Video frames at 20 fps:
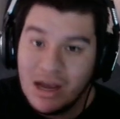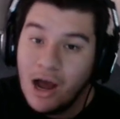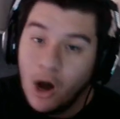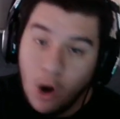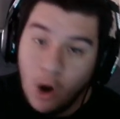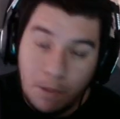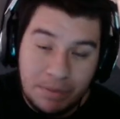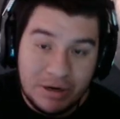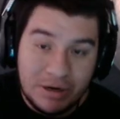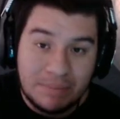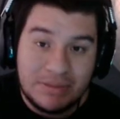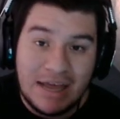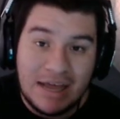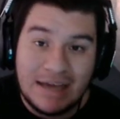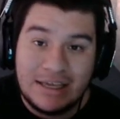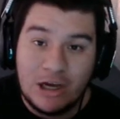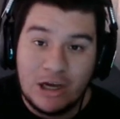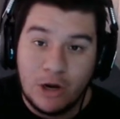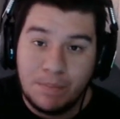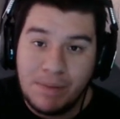Open up
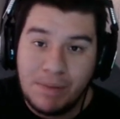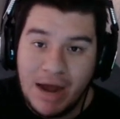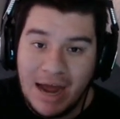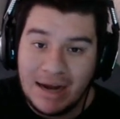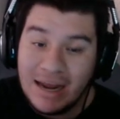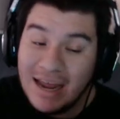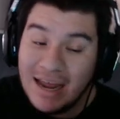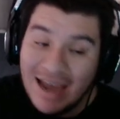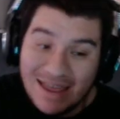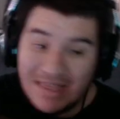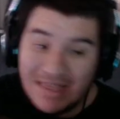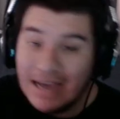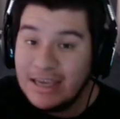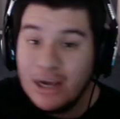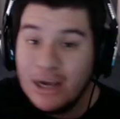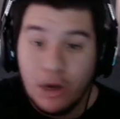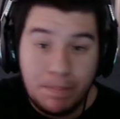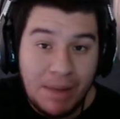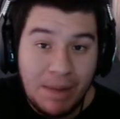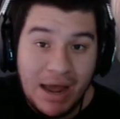that gear pack. And that
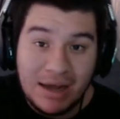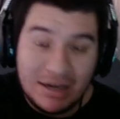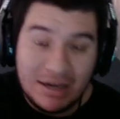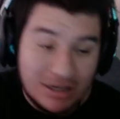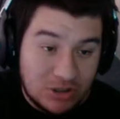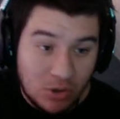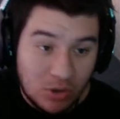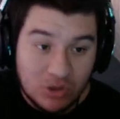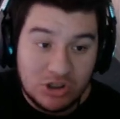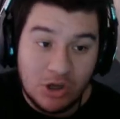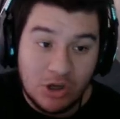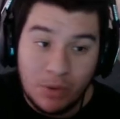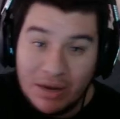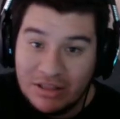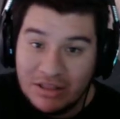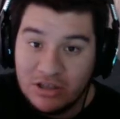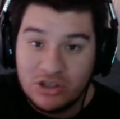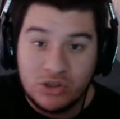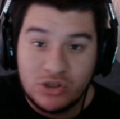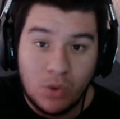gear pack is also
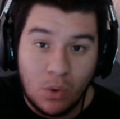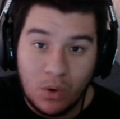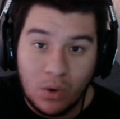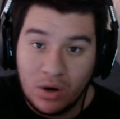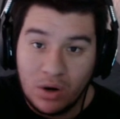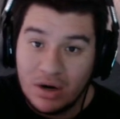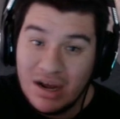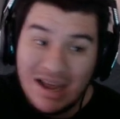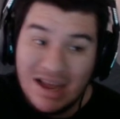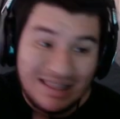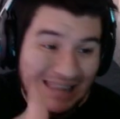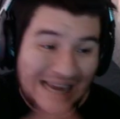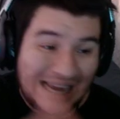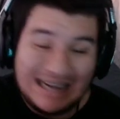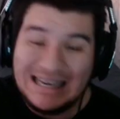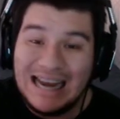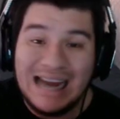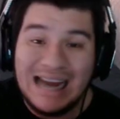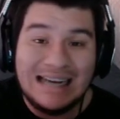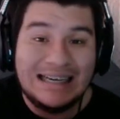in the store
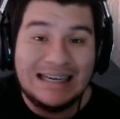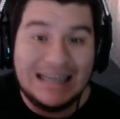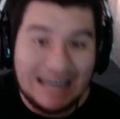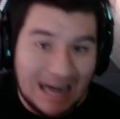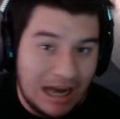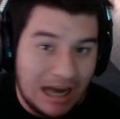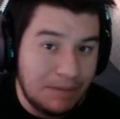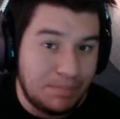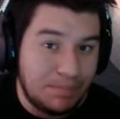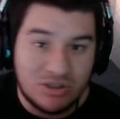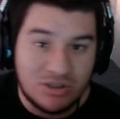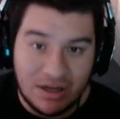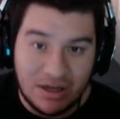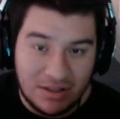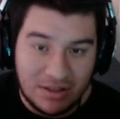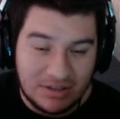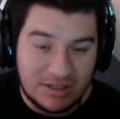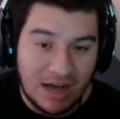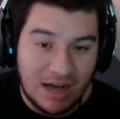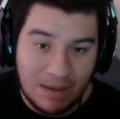like 99%
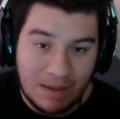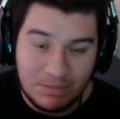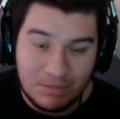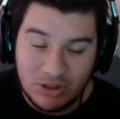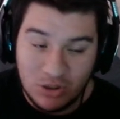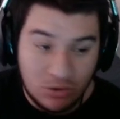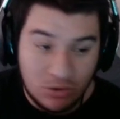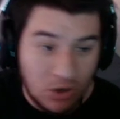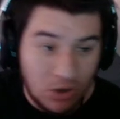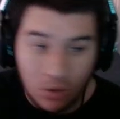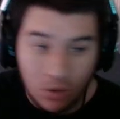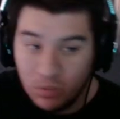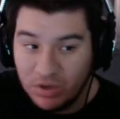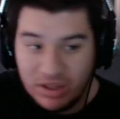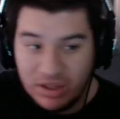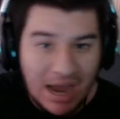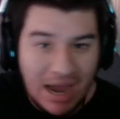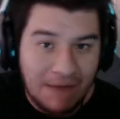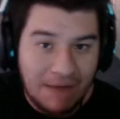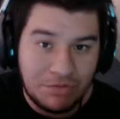of the time. So you don't
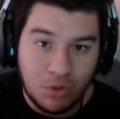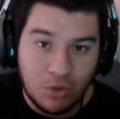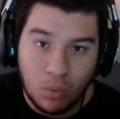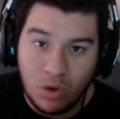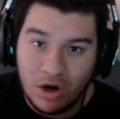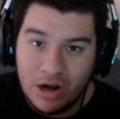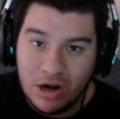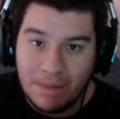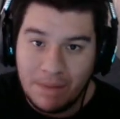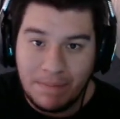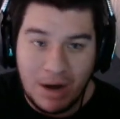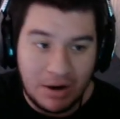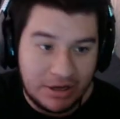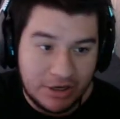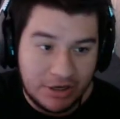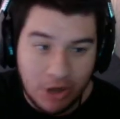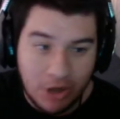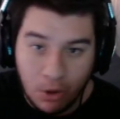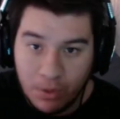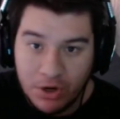really have to worry about
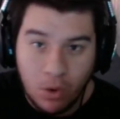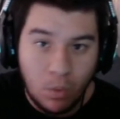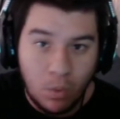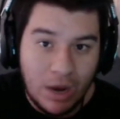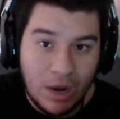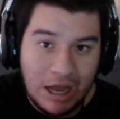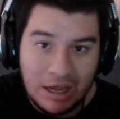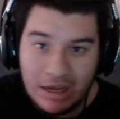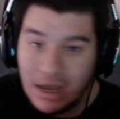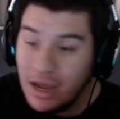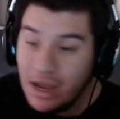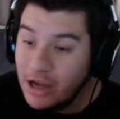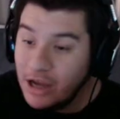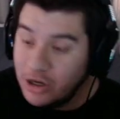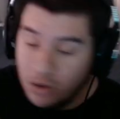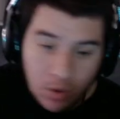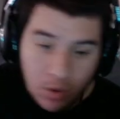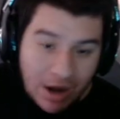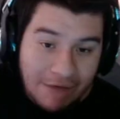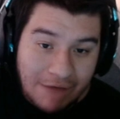it going away.
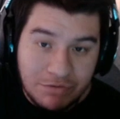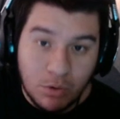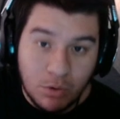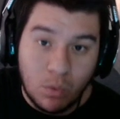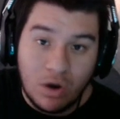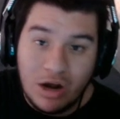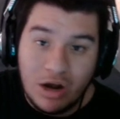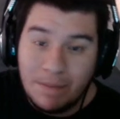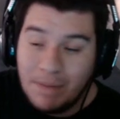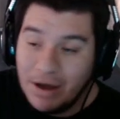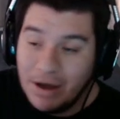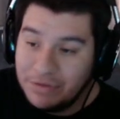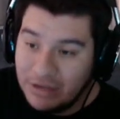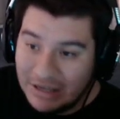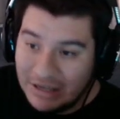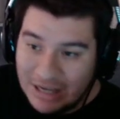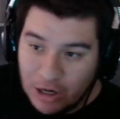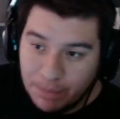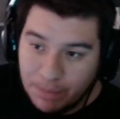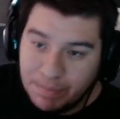You don't have to worry about
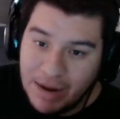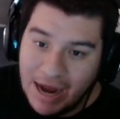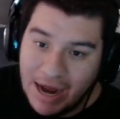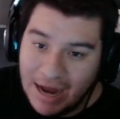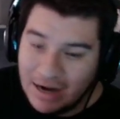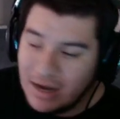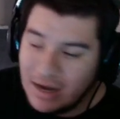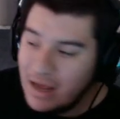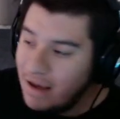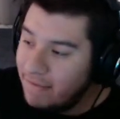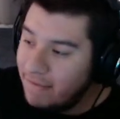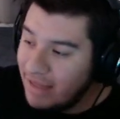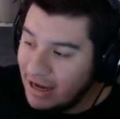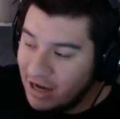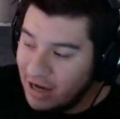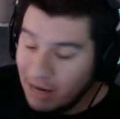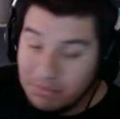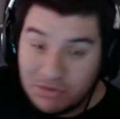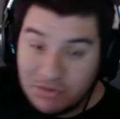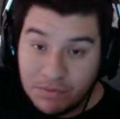the gear pack
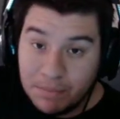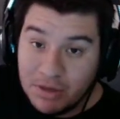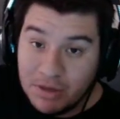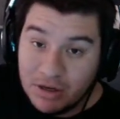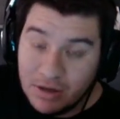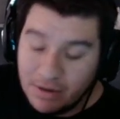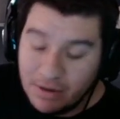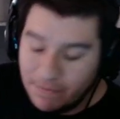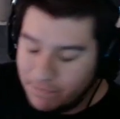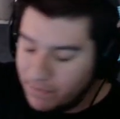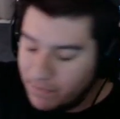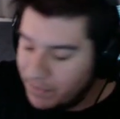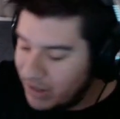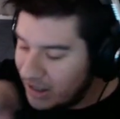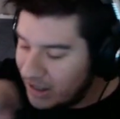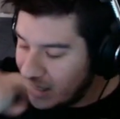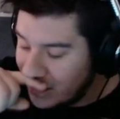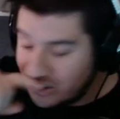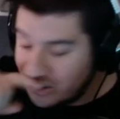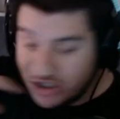that comes from
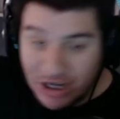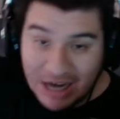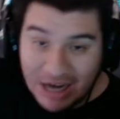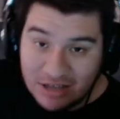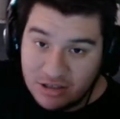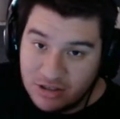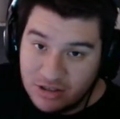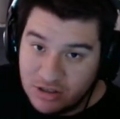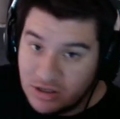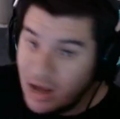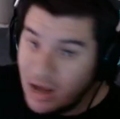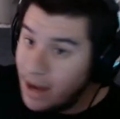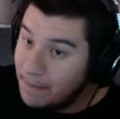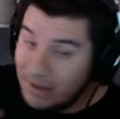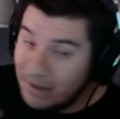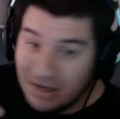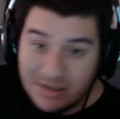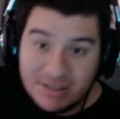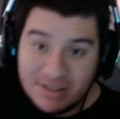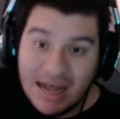the chests,
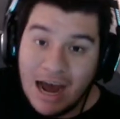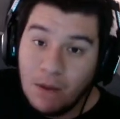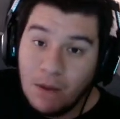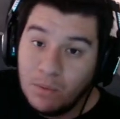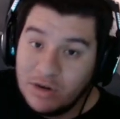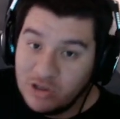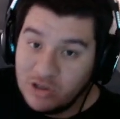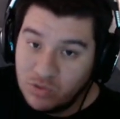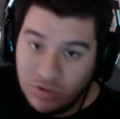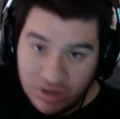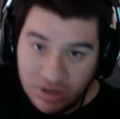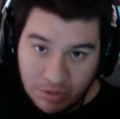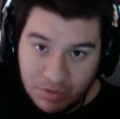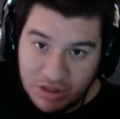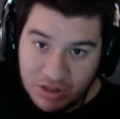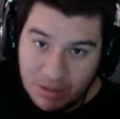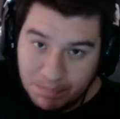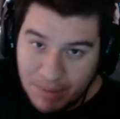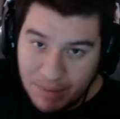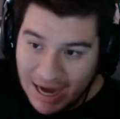because that one is really,
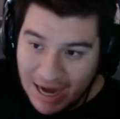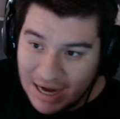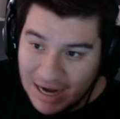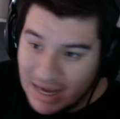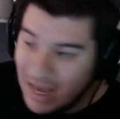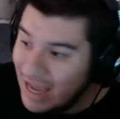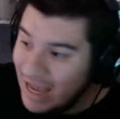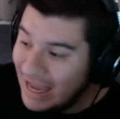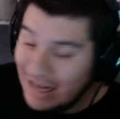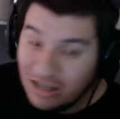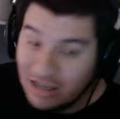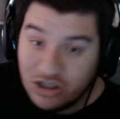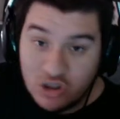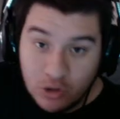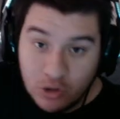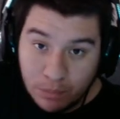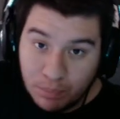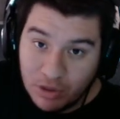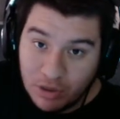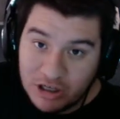really bad. And it's
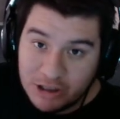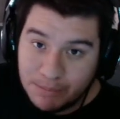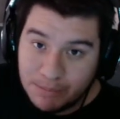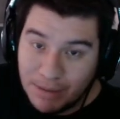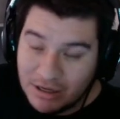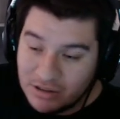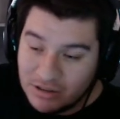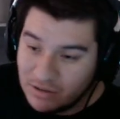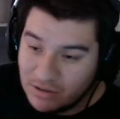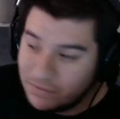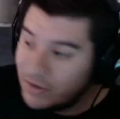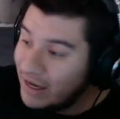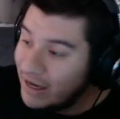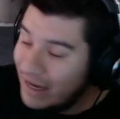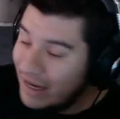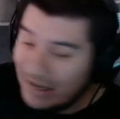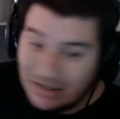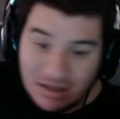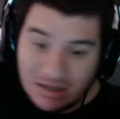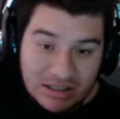super expensive.
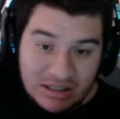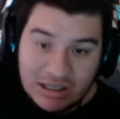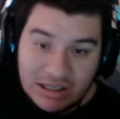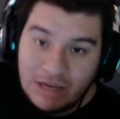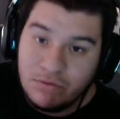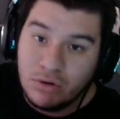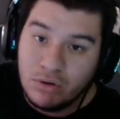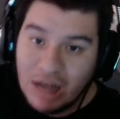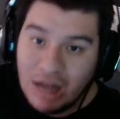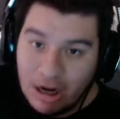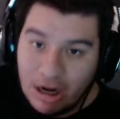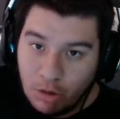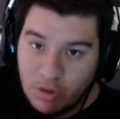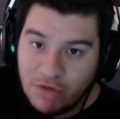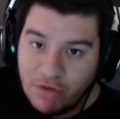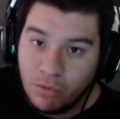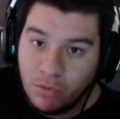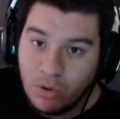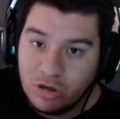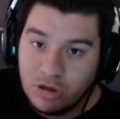It doesn't give you a lot of
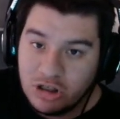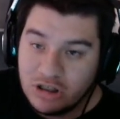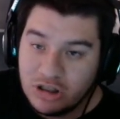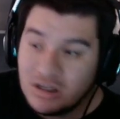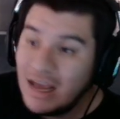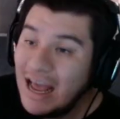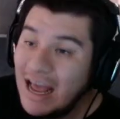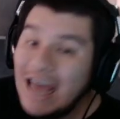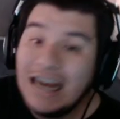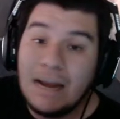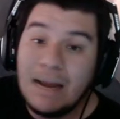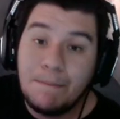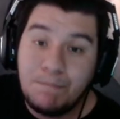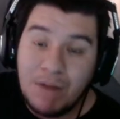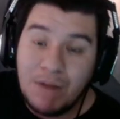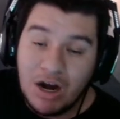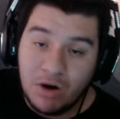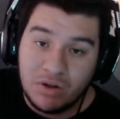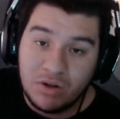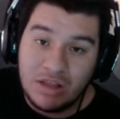reforges. And it
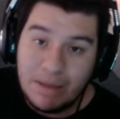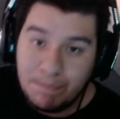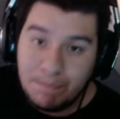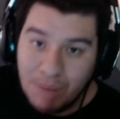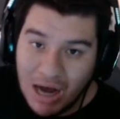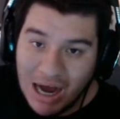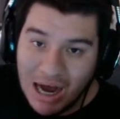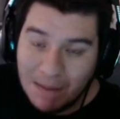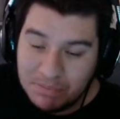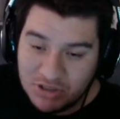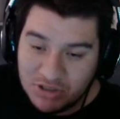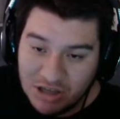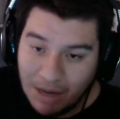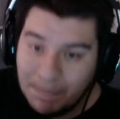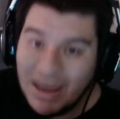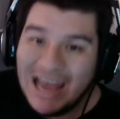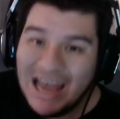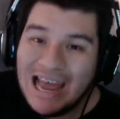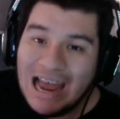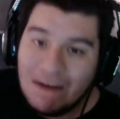barely pops
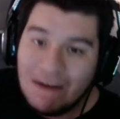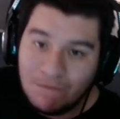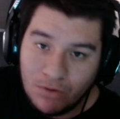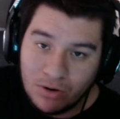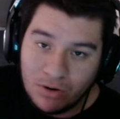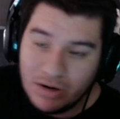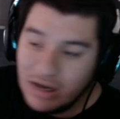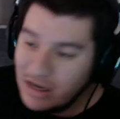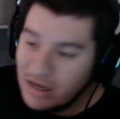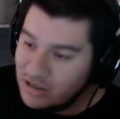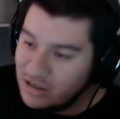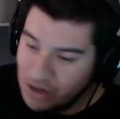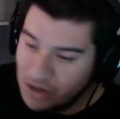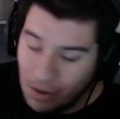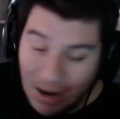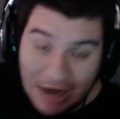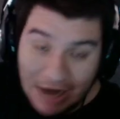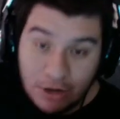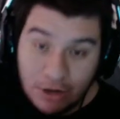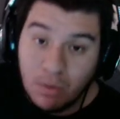up ever.
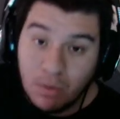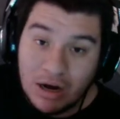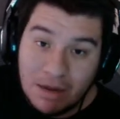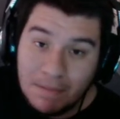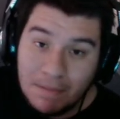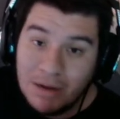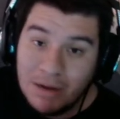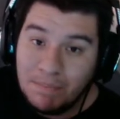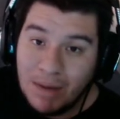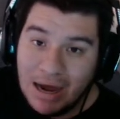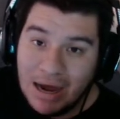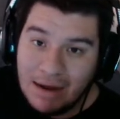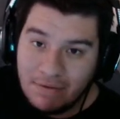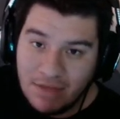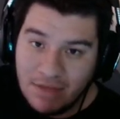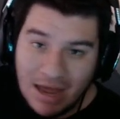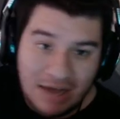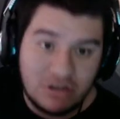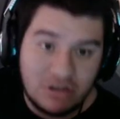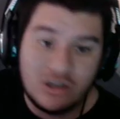So I don't recommend buying
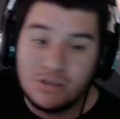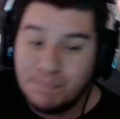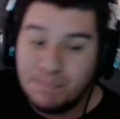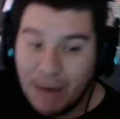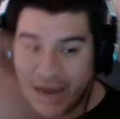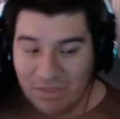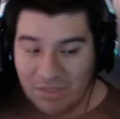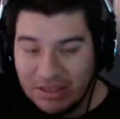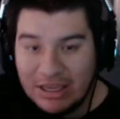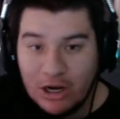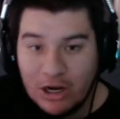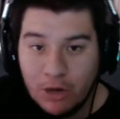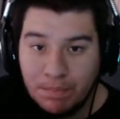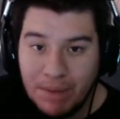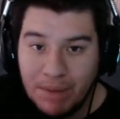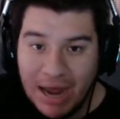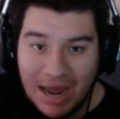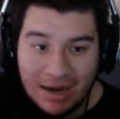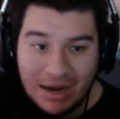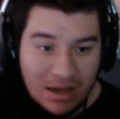that. Just buy the gear
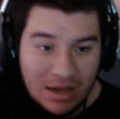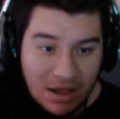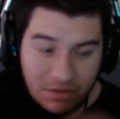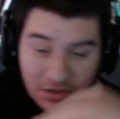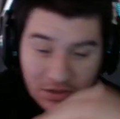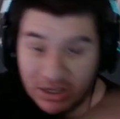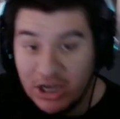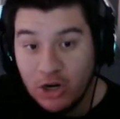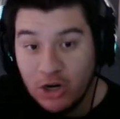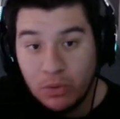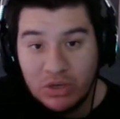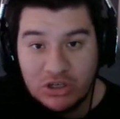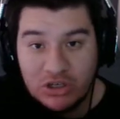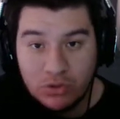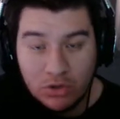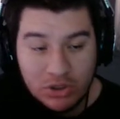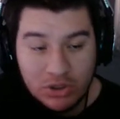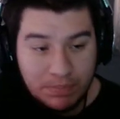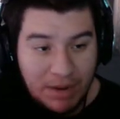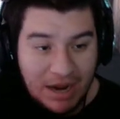pack, the gear
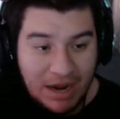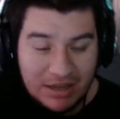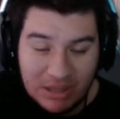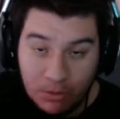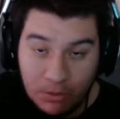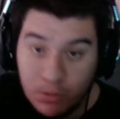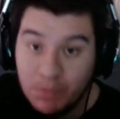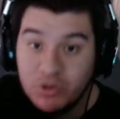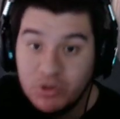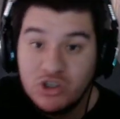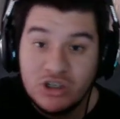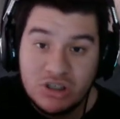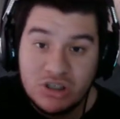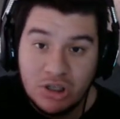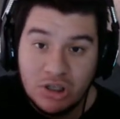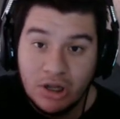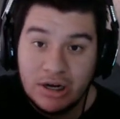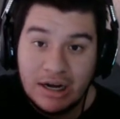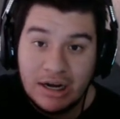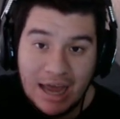resource pack that we were
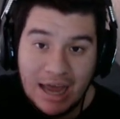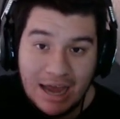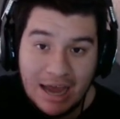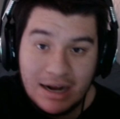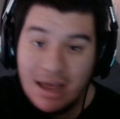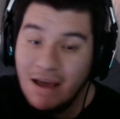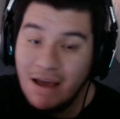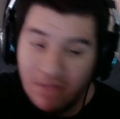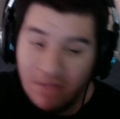just looking at.